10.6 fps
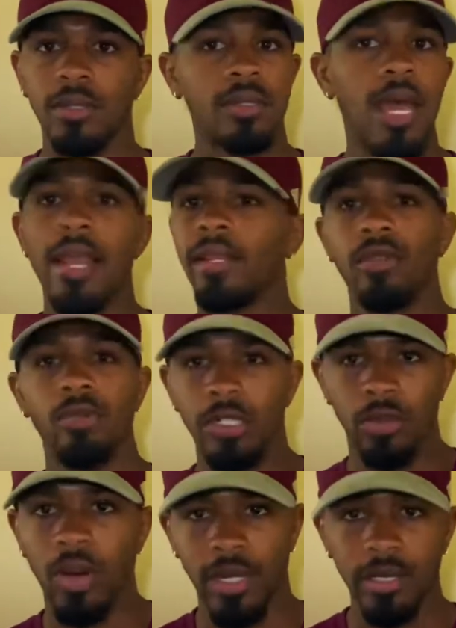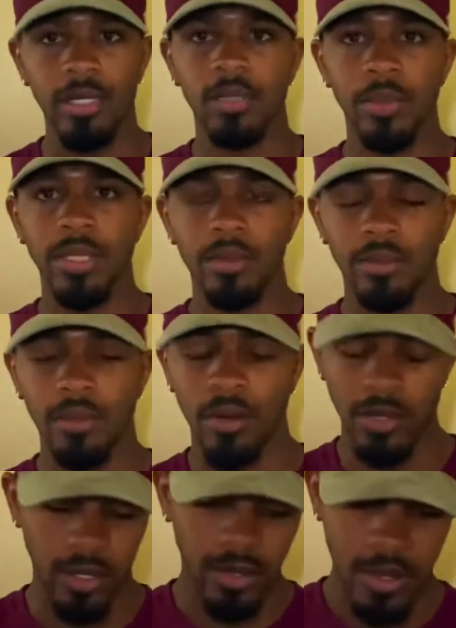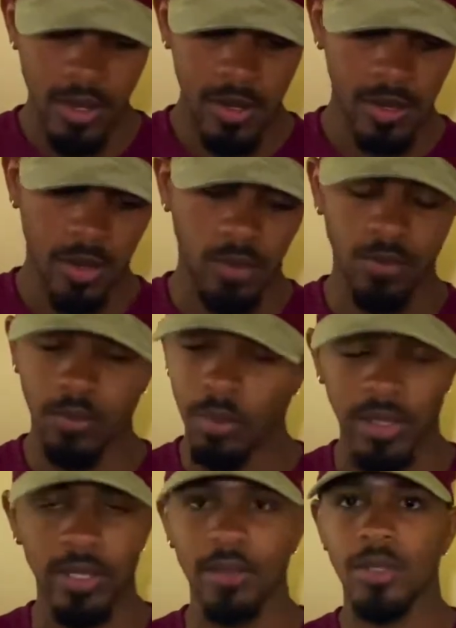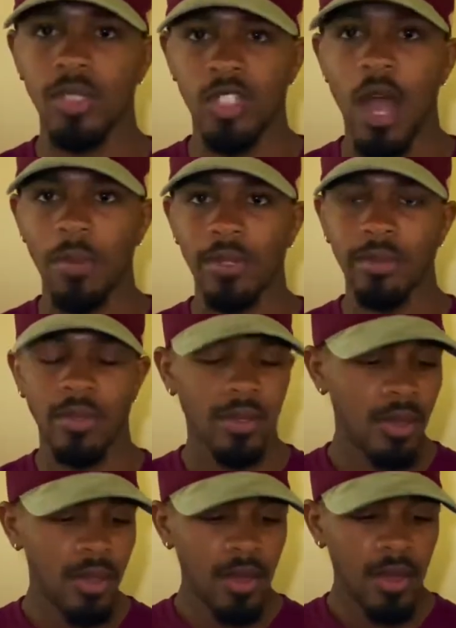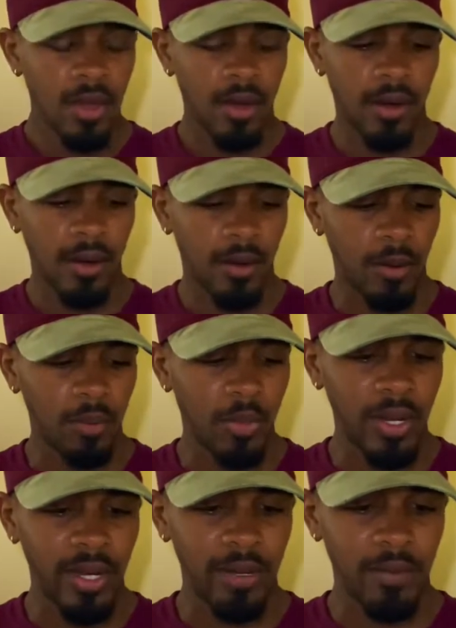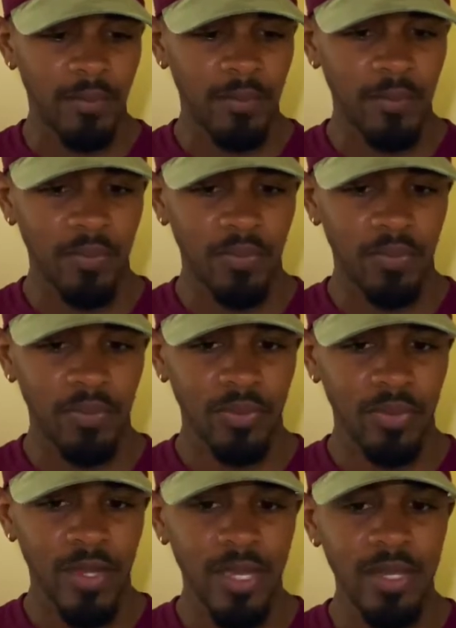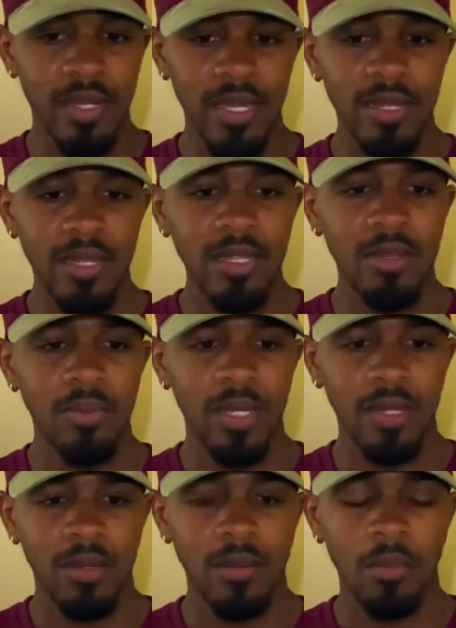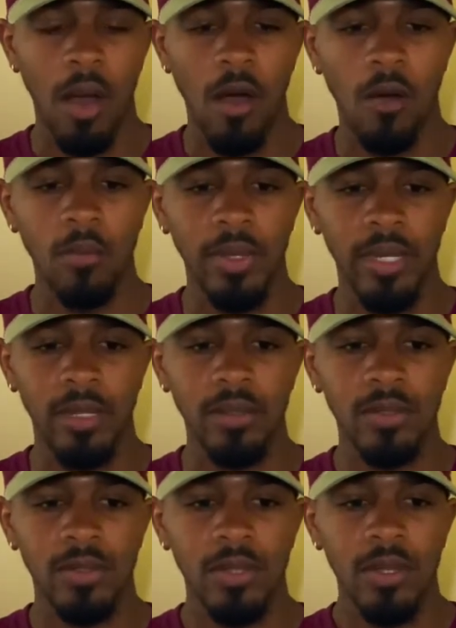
That isn't the reason why he decommitted, okay? So, please, stop. But he did decommit by all means.